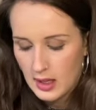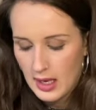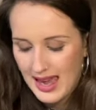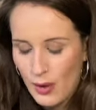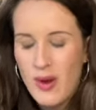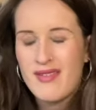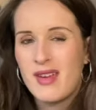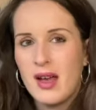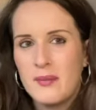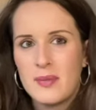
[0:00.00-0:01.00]

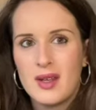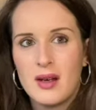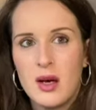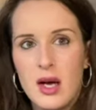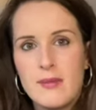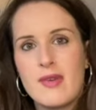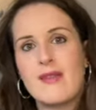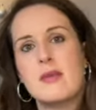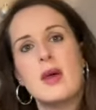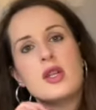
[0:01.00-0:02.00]
However, I'm
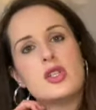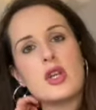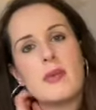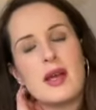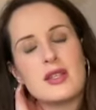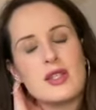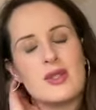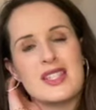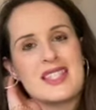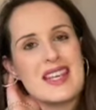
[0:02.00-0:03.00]
very much a person who
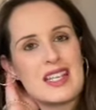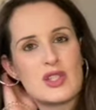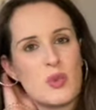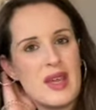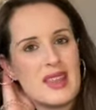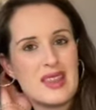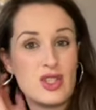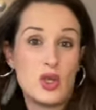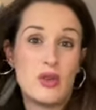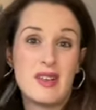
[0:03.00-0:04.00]
sticks with the
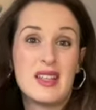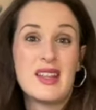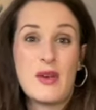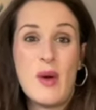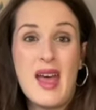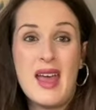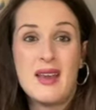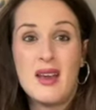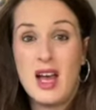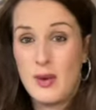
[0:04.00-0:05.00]
jewellery that they wear.
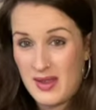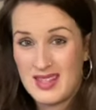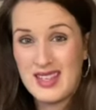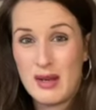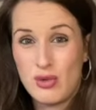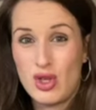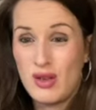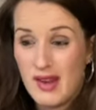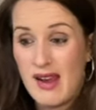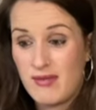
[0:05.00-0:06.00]
I wear the same
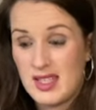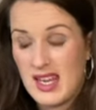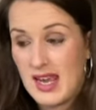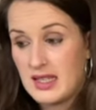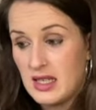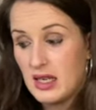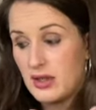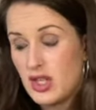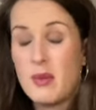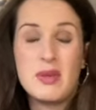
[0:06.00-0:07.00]
jewellery every day,
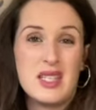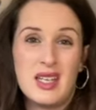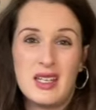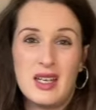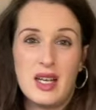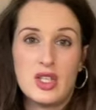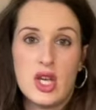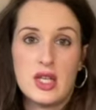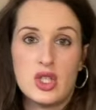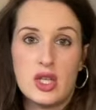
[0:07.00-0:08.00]
don't particularly like
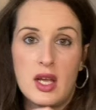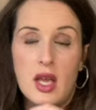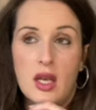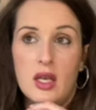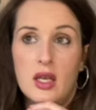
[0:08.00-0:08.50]
changing it.